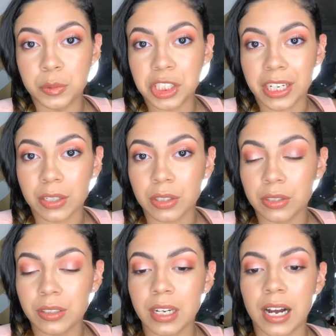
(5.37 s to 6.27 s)

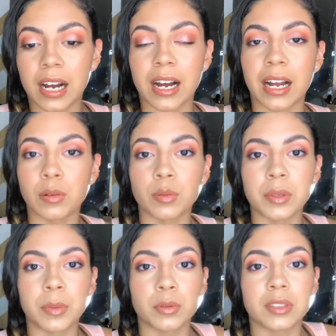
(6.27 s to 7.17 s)
channel. I will be
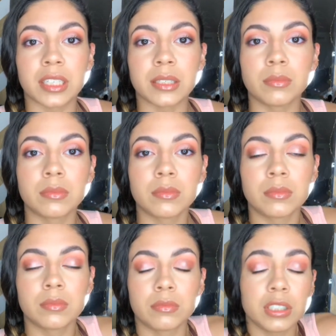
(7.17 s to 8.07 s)
posting
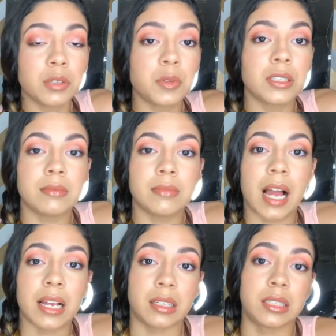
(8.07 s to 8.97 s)
really what
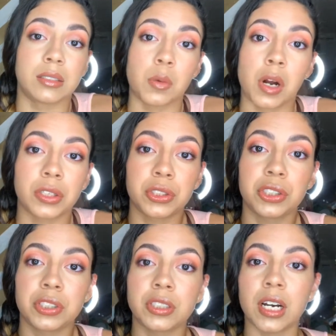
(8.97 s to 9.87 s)
I like to watch.